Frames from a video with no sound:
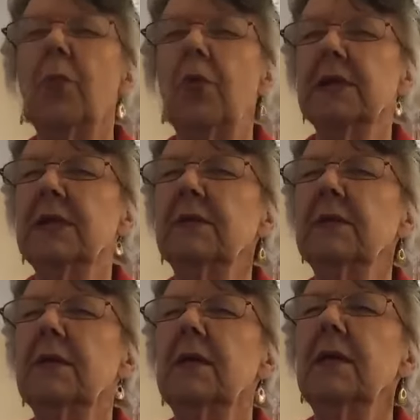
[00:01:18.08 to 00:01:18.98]

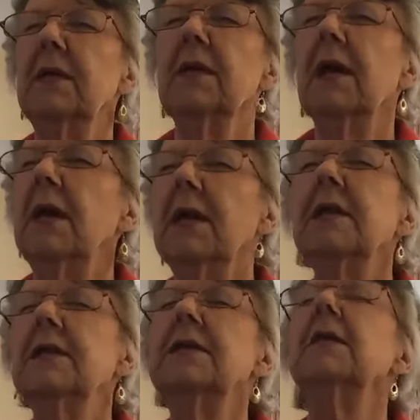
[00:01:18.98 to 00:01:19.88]
present. God
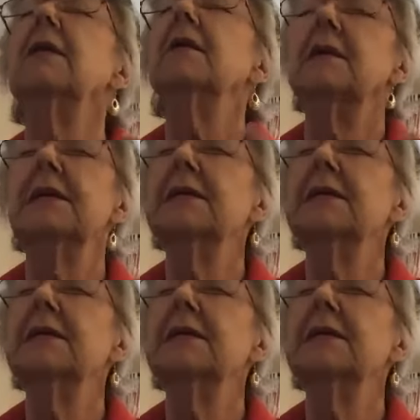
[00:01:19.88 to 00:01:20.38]
is the